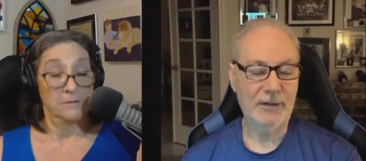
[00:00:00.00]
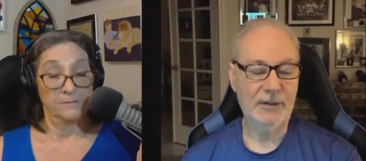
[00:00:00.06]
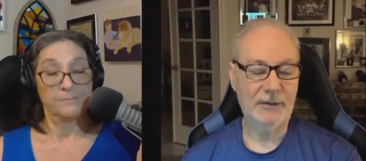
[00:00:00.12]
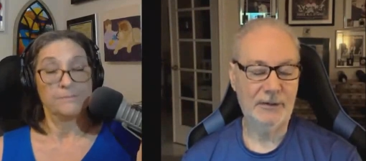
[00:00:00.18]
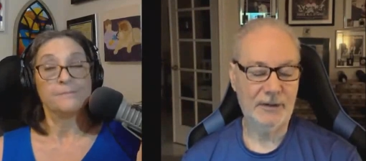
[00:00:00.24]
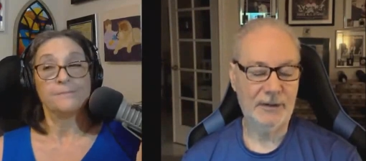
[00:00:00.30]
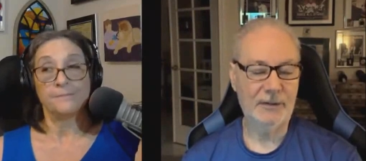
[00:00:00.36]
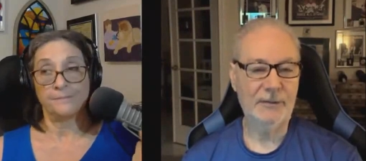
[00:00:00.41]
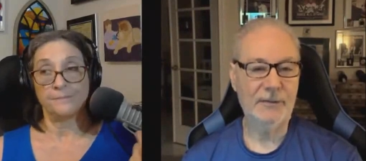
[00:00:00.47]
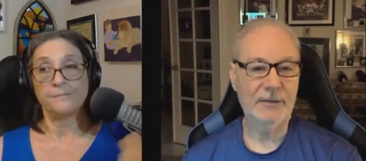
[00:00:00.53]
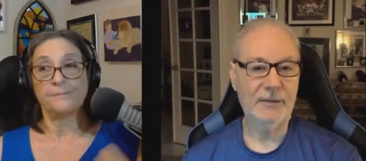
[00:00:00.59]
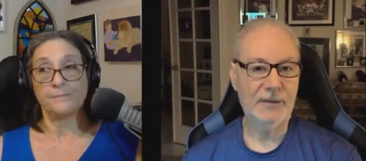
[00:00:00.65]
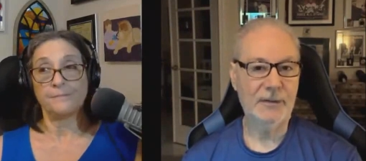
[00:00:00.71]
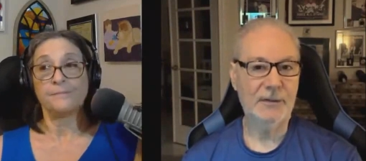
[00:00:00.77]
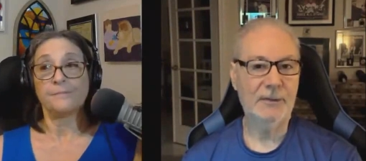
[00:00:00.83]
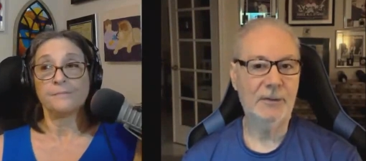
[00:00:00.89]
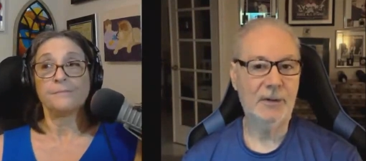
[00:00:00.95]
Speaker 1: To order it
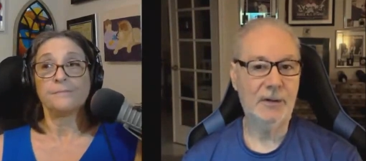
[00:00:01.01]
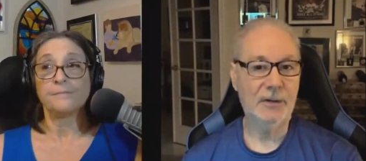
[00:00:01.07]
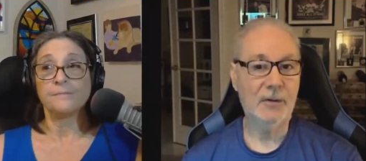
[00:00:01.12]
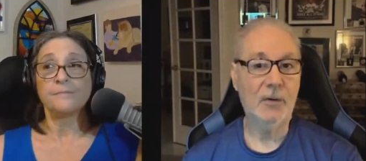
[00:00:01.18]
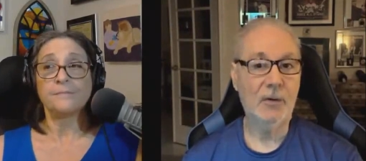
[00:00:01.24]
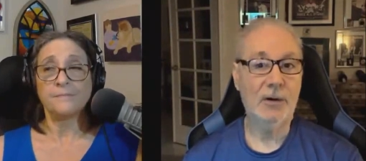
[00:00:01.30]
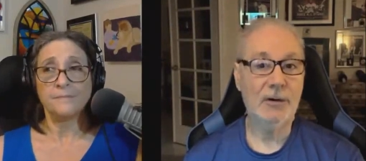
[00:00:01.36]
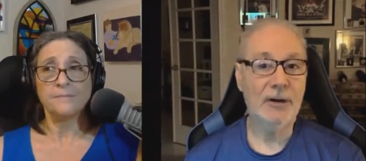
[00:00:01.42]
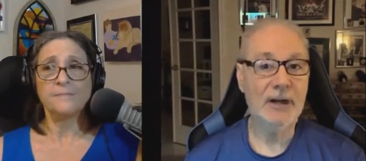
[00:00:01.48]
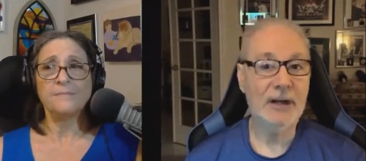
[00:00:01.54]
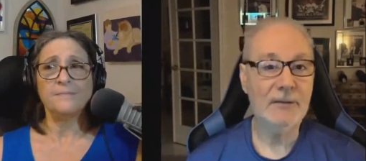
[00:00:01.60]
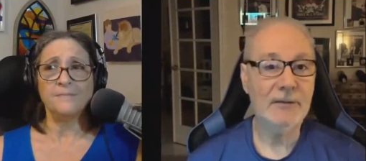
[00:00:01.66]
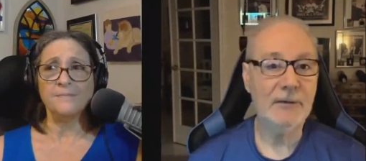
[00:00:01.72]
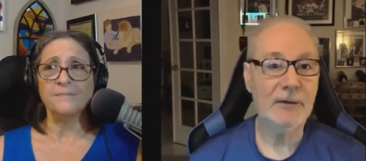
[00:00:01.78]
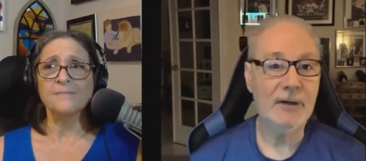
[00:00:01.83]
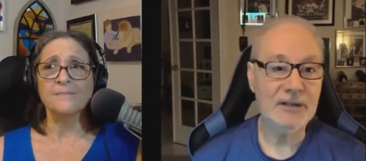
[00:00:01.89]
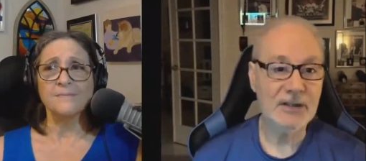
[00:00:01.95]
yourself. If you
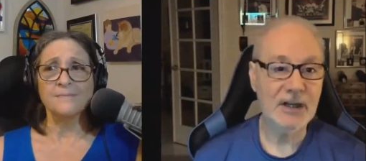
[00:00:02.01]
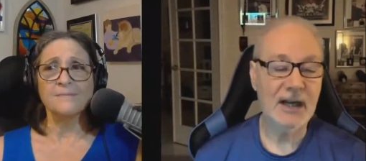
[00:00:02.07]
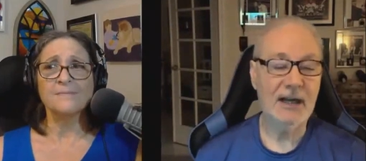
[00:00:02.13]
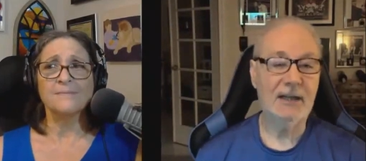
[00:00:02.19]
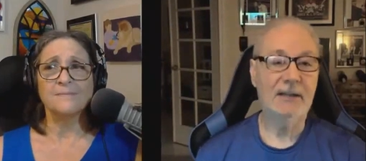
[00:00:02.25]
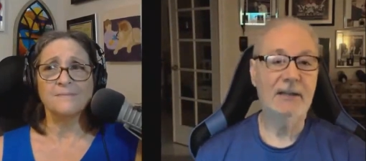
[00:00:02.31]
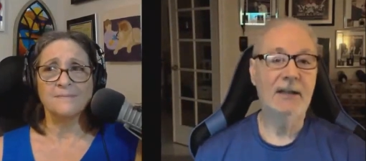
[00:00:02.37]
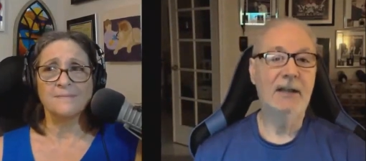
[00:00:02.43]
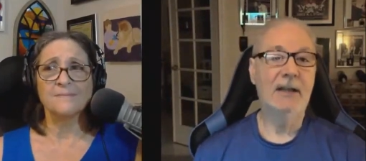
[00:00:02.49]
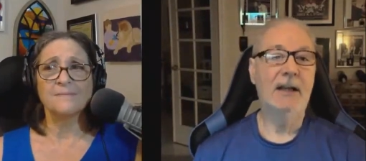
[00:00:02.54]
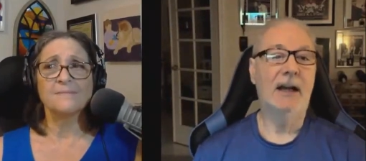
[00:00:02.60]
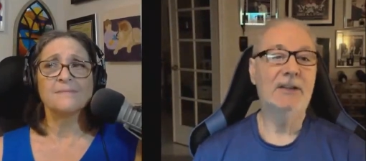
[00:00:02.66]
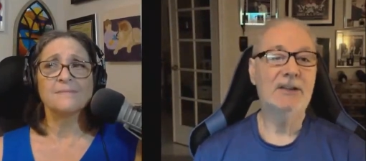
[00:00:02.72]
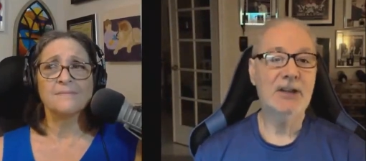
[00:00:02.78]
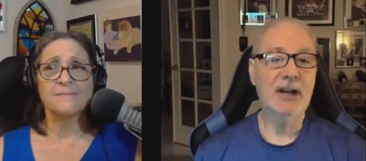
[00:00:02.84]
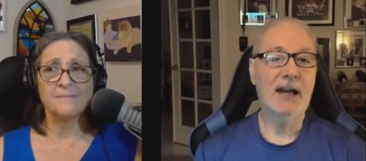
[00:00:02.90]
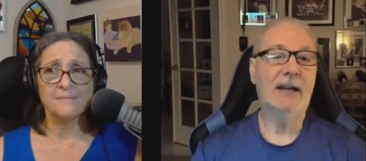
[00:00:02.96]
were ordering it for a
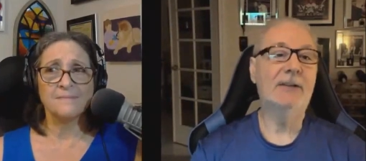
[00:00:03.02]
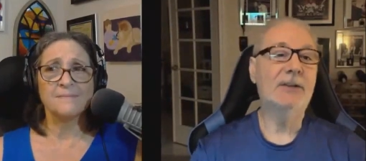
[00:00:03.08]
child